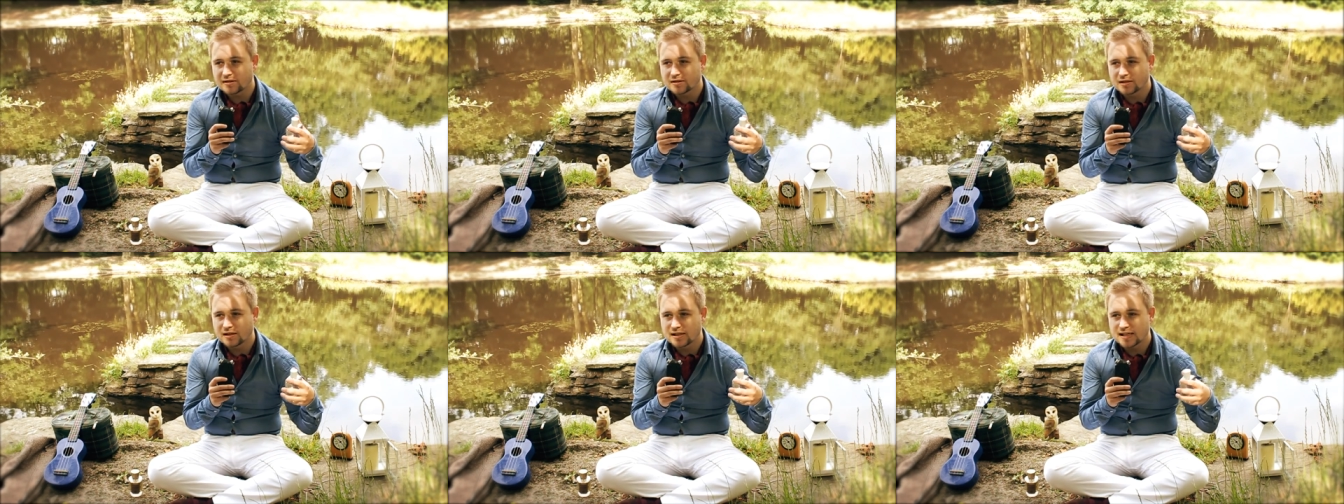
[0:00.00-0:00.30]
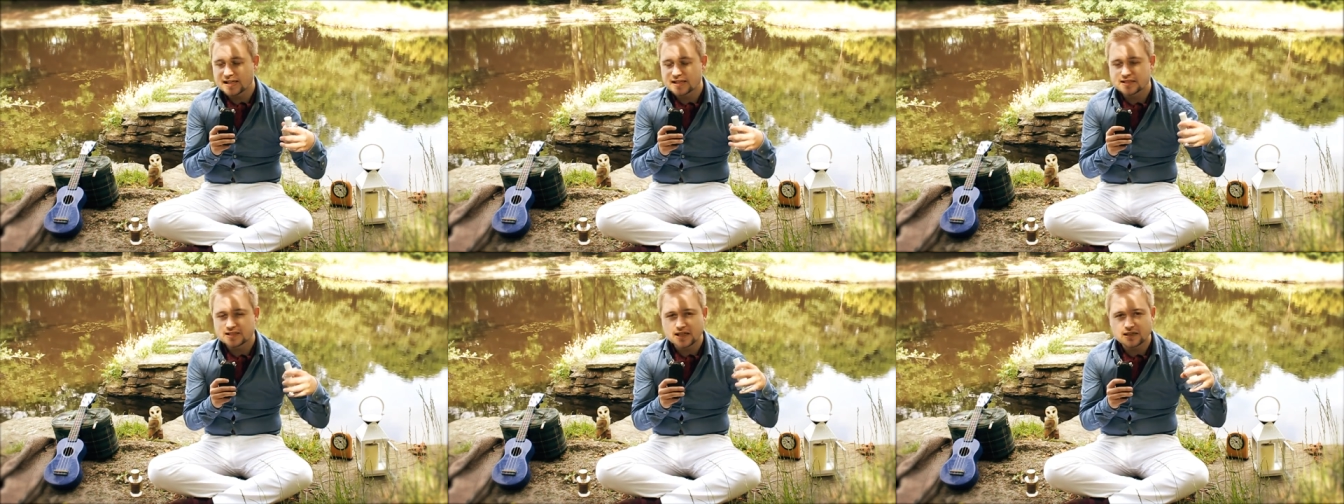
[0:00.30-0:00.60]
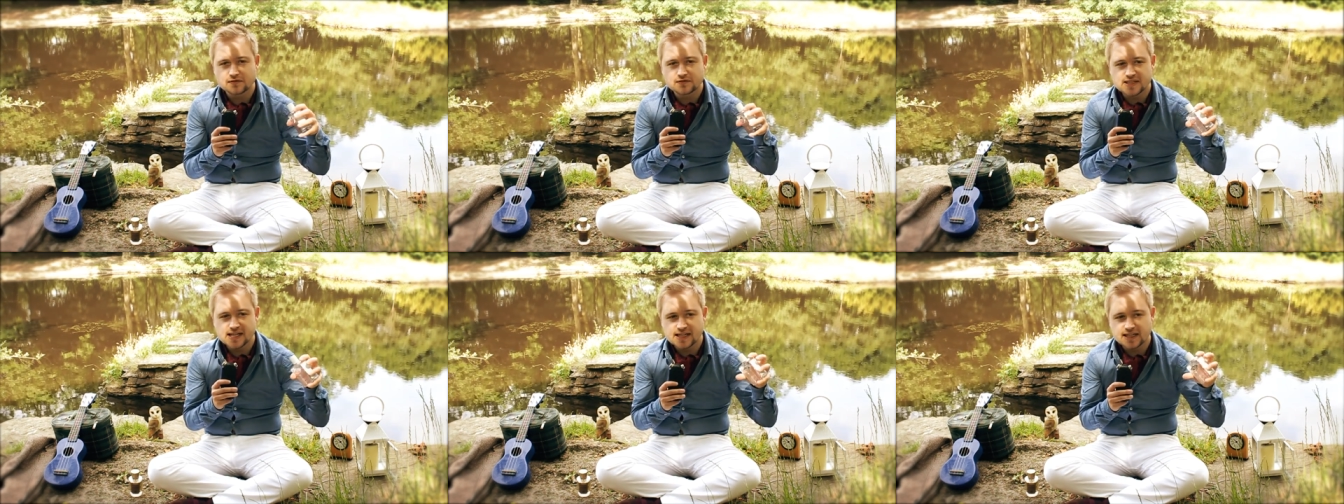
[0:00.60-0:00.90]
that
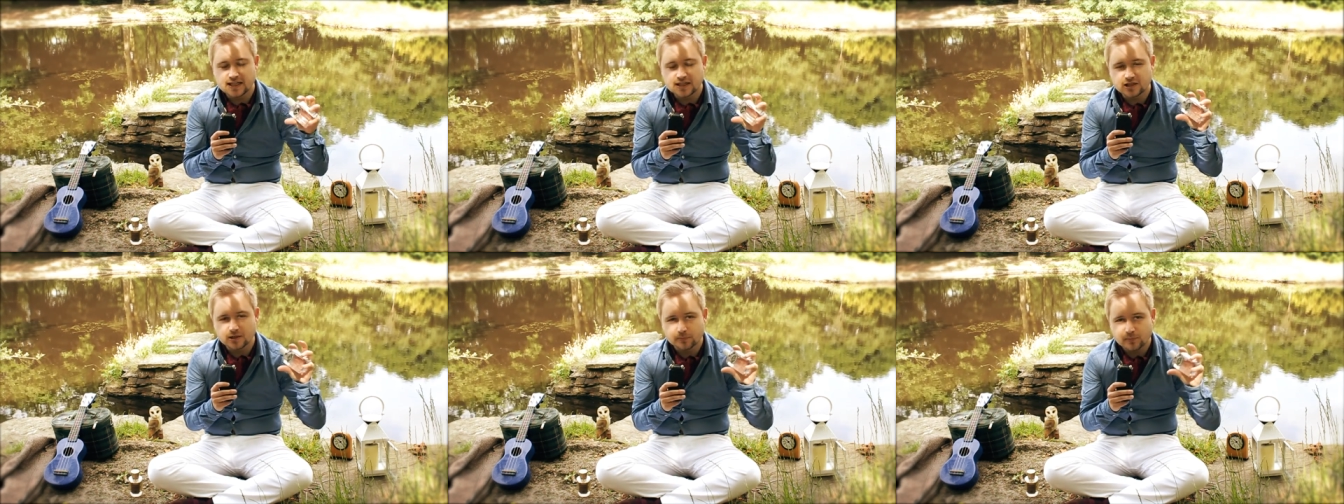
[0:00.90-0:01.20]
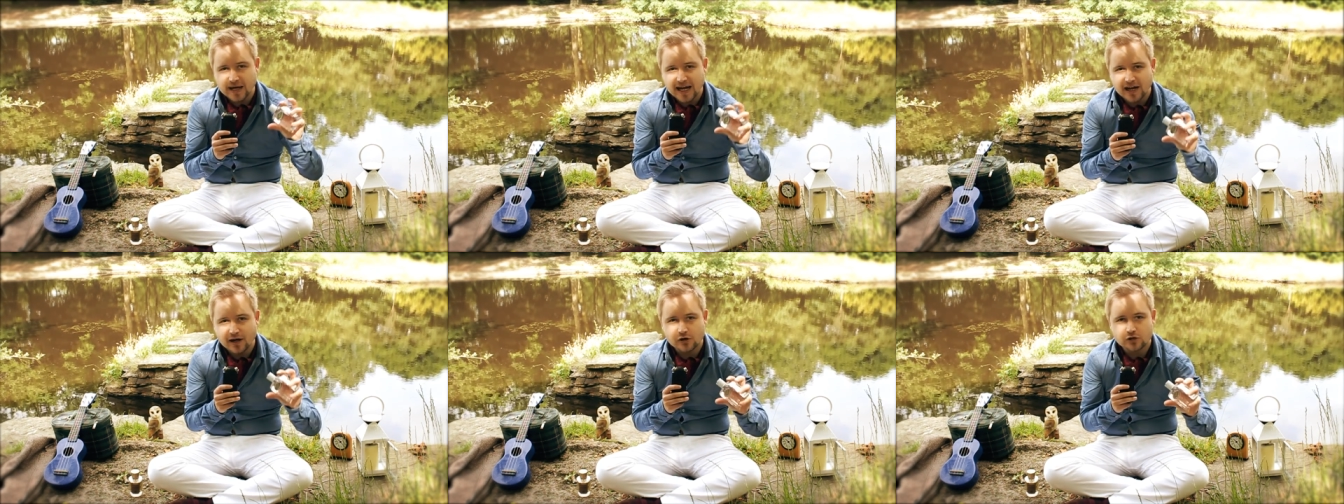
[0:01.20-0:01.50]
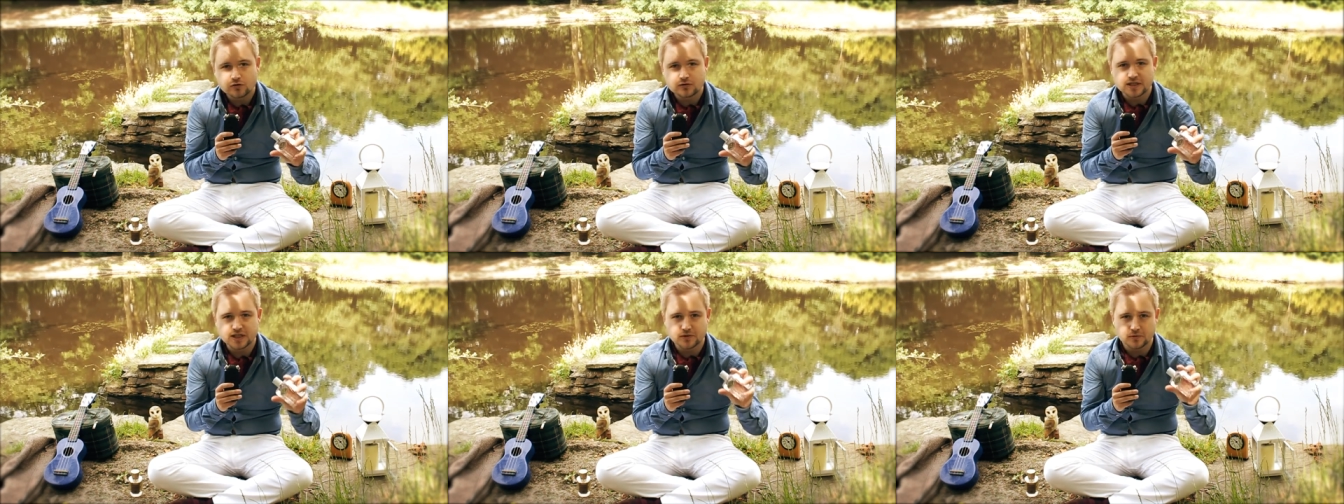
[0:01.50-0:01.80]
instead of taking the
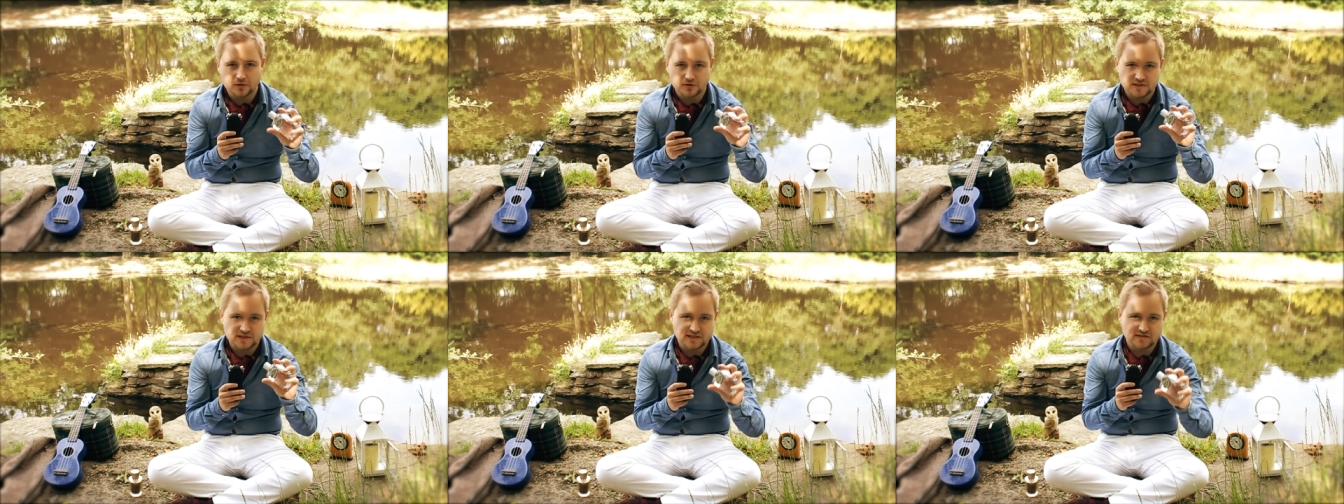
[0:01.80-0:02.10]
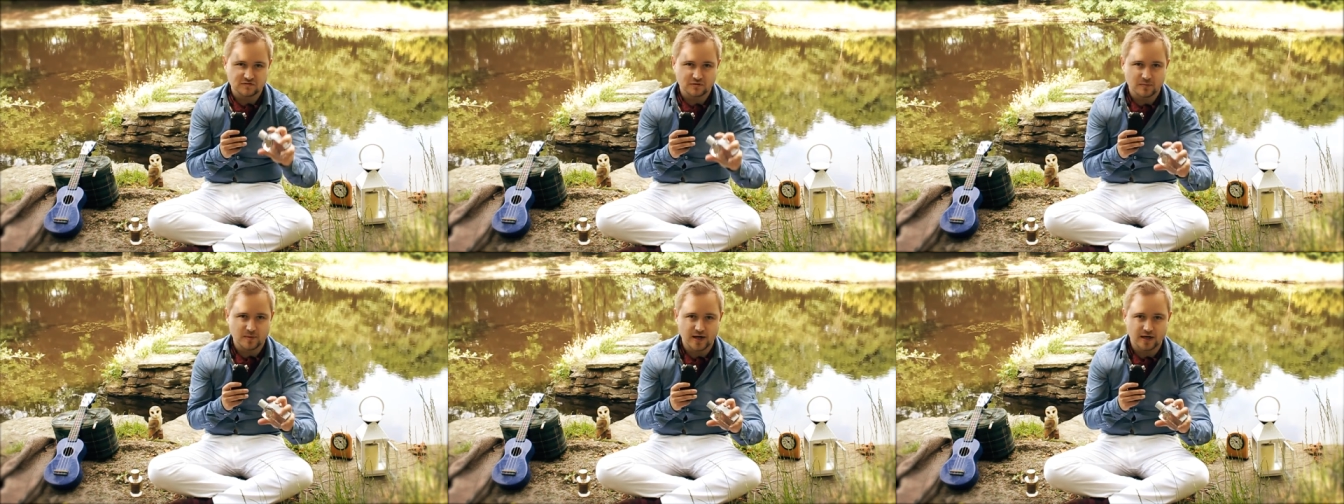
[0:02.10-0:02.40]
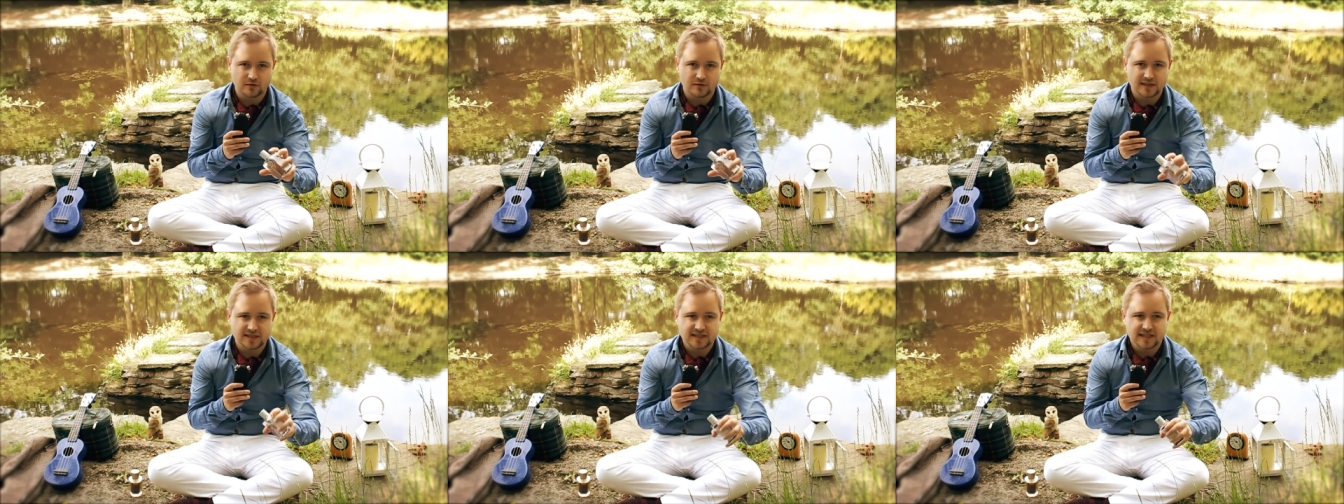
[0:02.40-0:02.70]
powdery nuances from
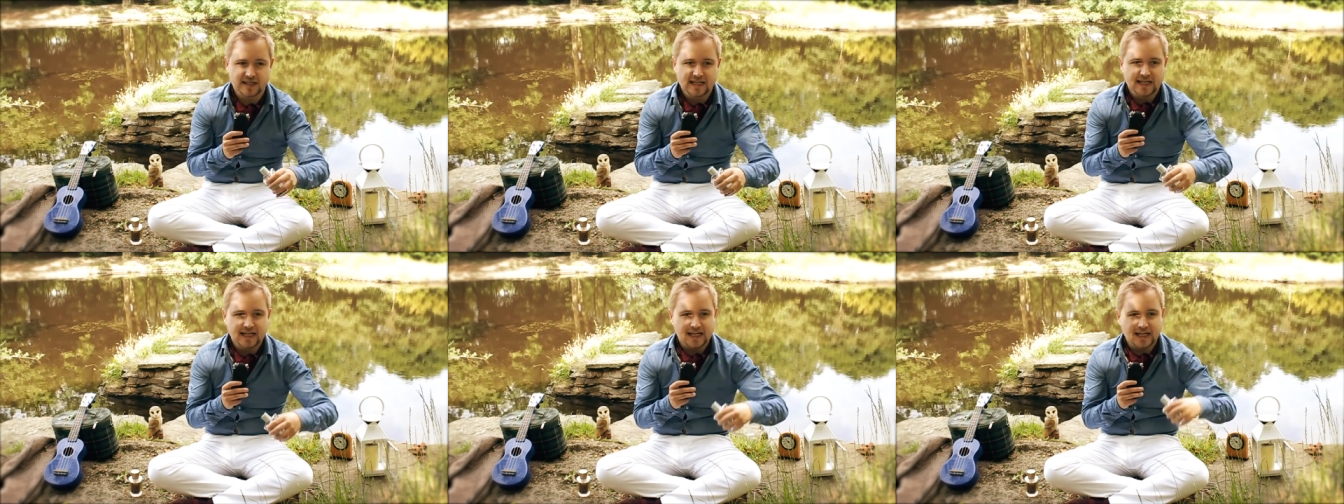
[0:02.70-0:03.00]
Iris,